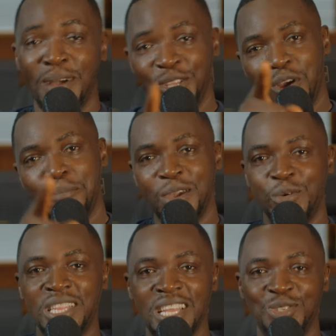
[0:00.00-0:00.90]
But you are my
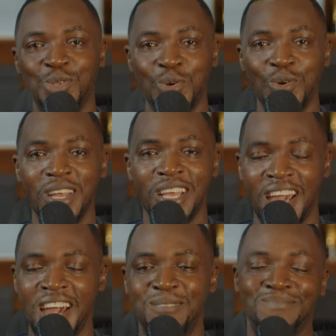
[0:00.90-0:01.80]
witness though,
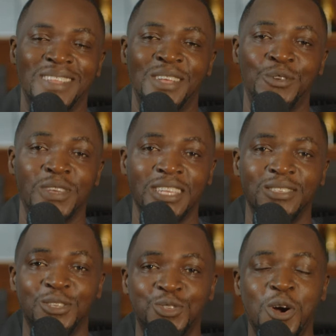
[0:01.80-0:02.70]
um and when you
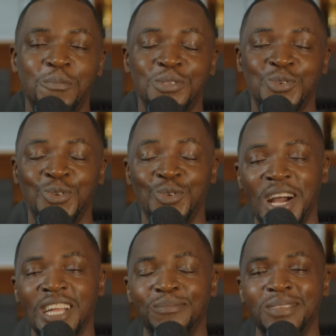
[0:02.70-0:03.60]
get to the top, you will
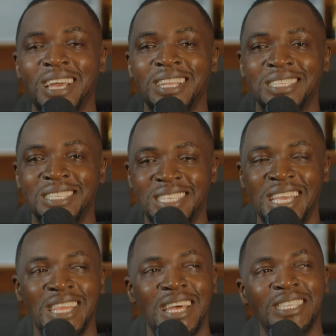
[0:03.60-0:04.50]
look at me and
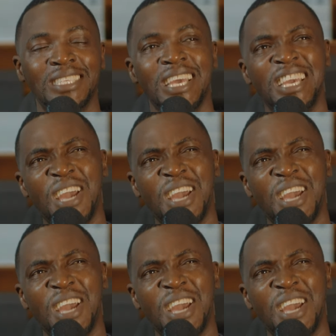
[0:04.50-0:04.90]
say that